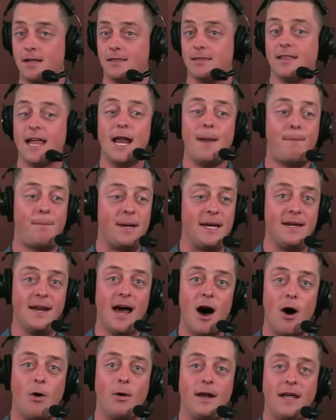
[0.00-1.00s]
let it be
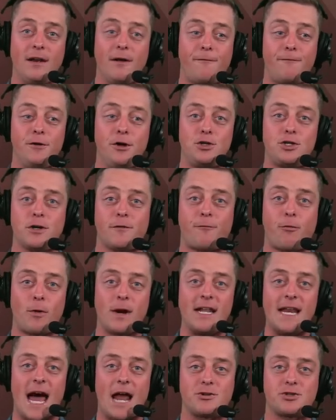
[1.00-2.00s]
known in a future
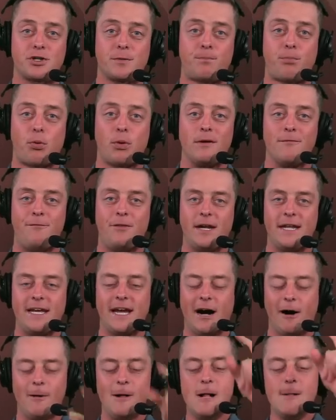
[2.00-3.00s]
49ers Report
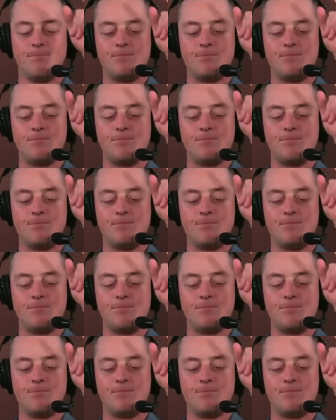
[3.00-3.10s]
video.